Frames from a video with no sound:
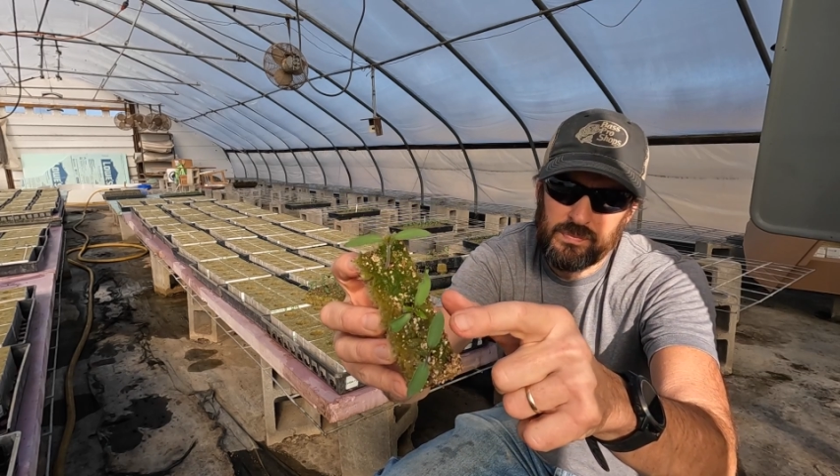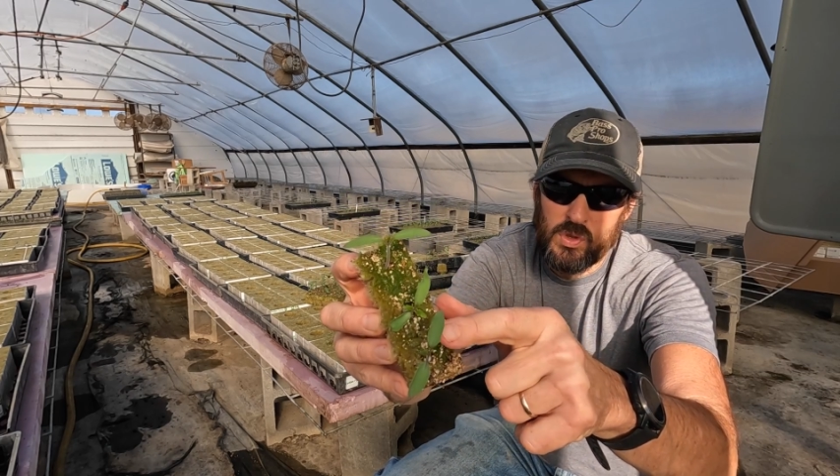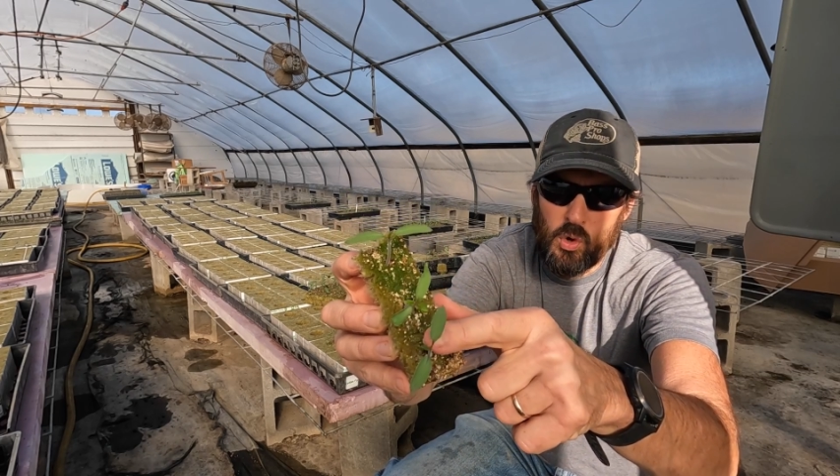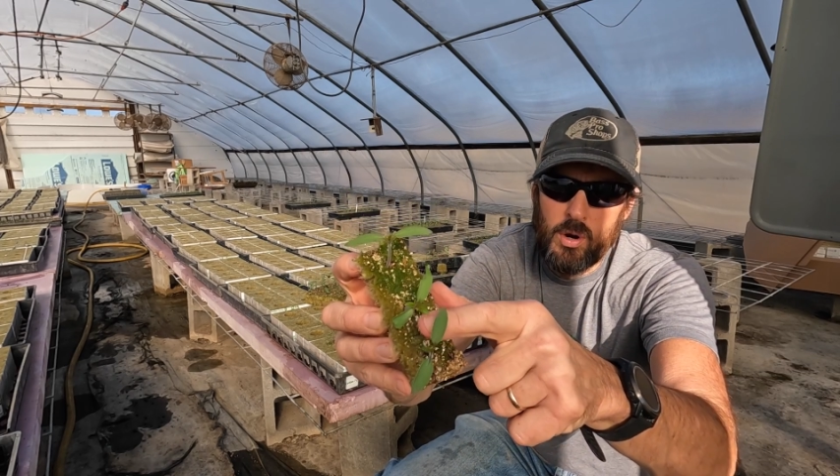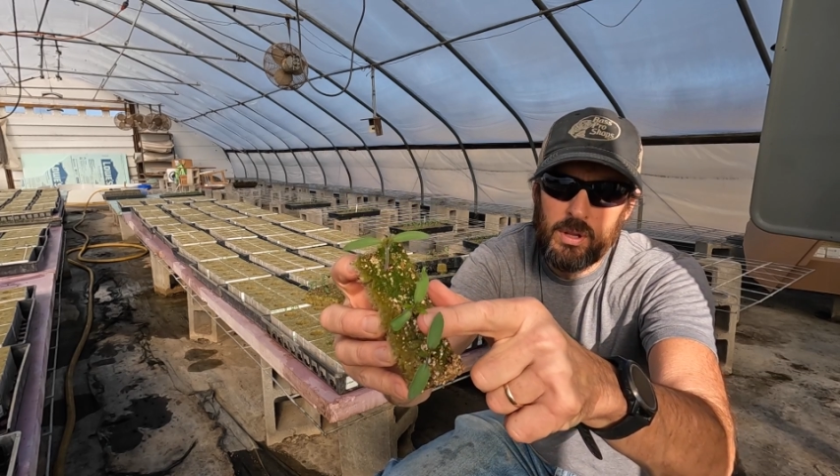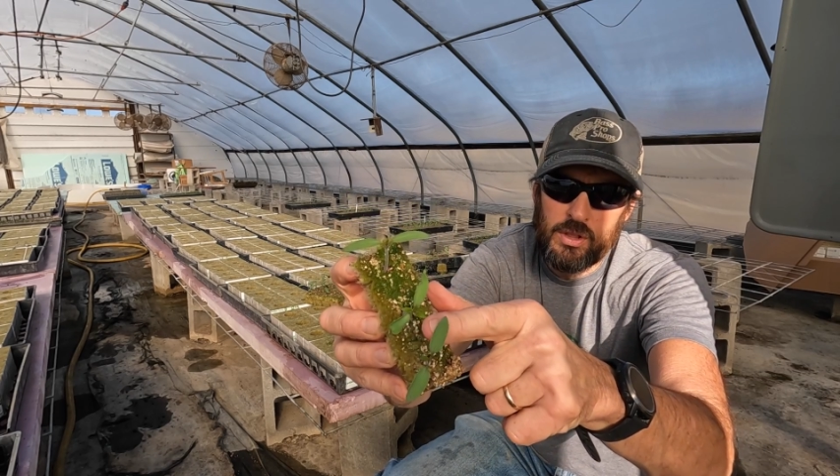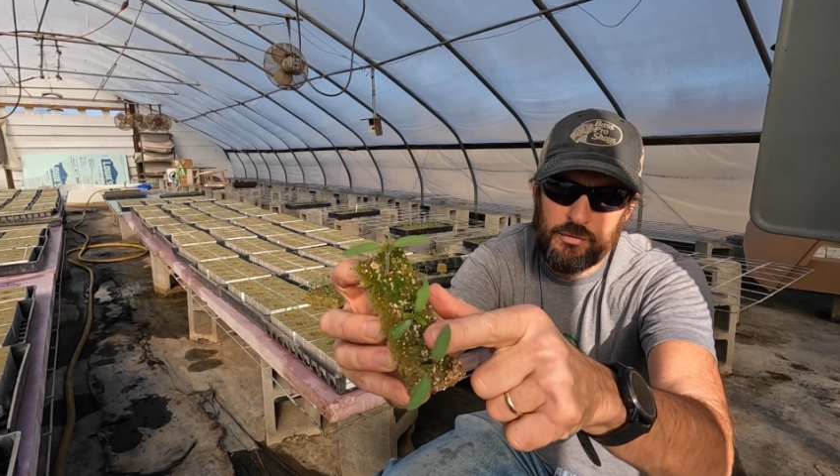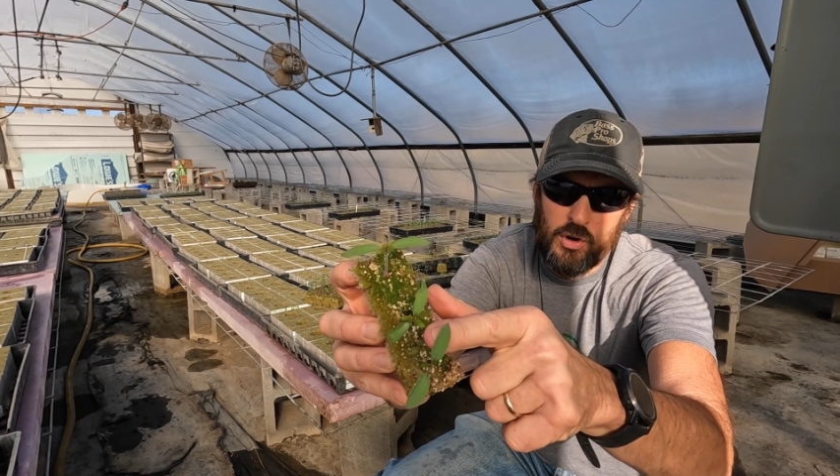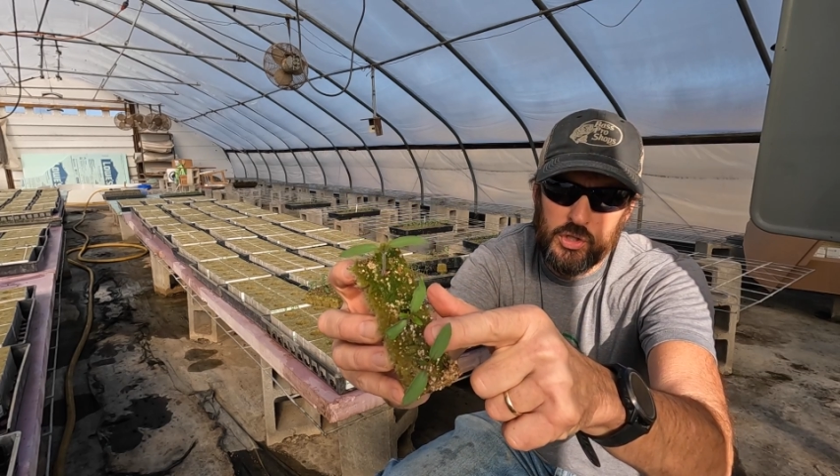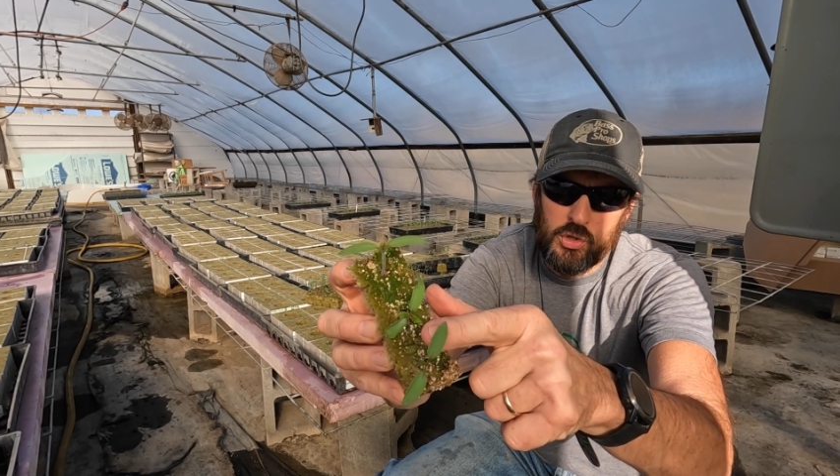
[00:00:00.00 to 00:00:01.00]
Normally
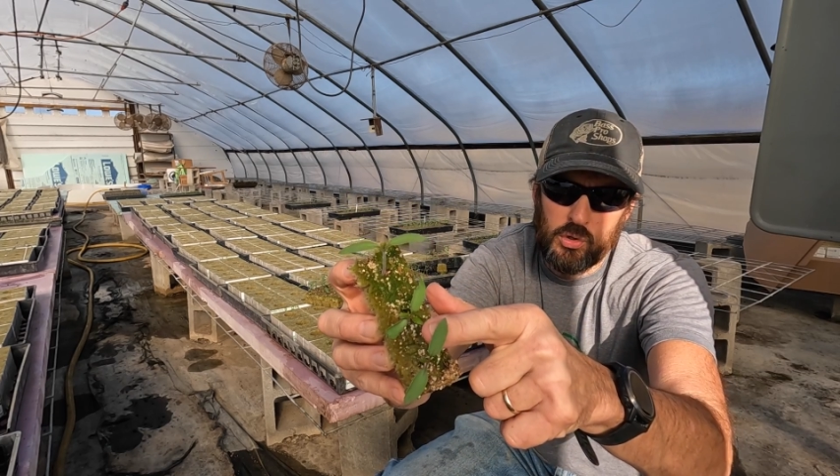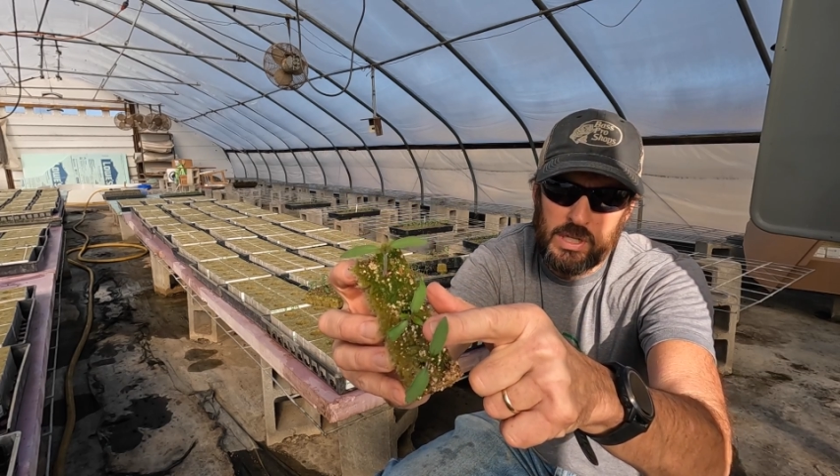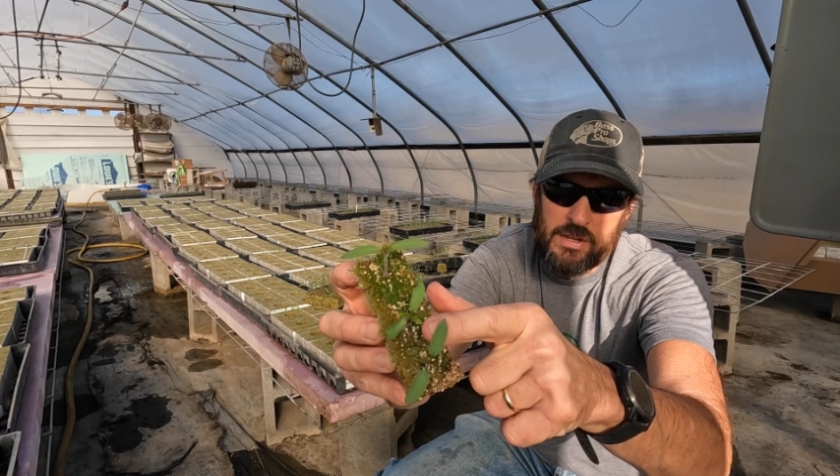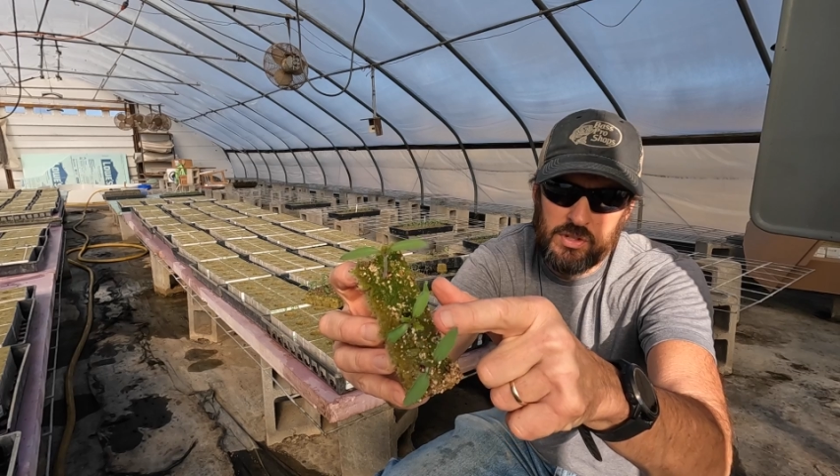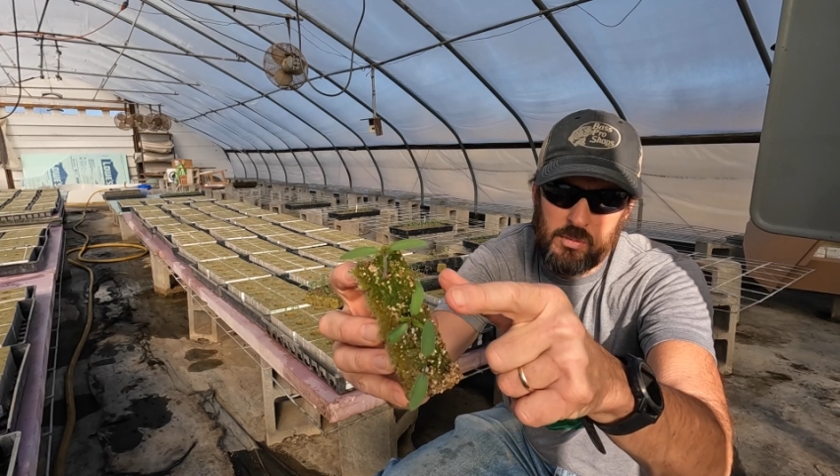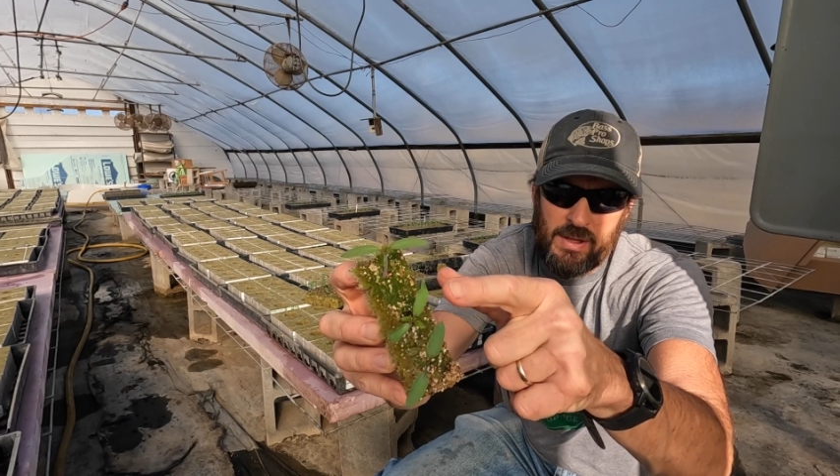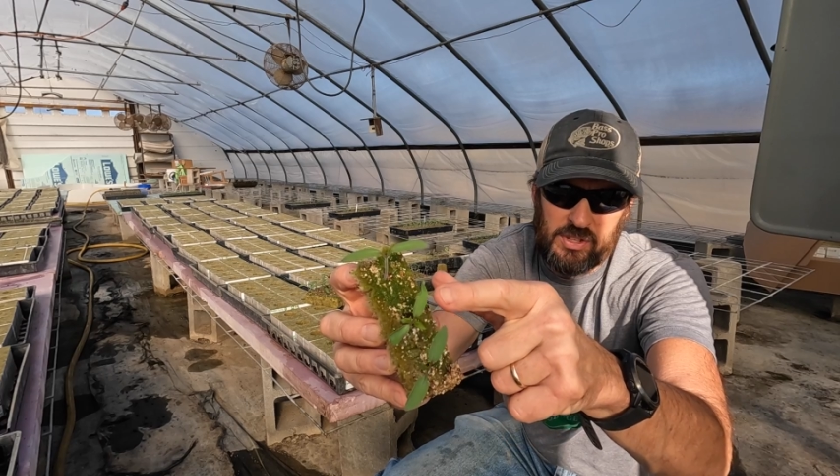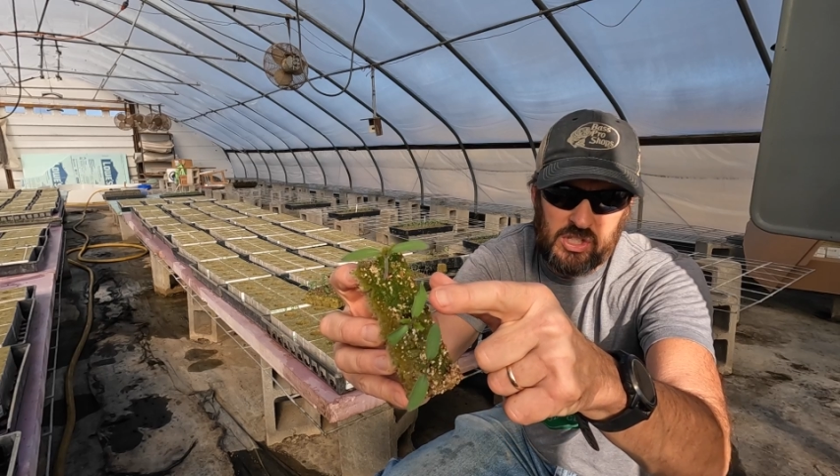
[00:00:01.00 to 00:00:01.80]
the first true leaf is about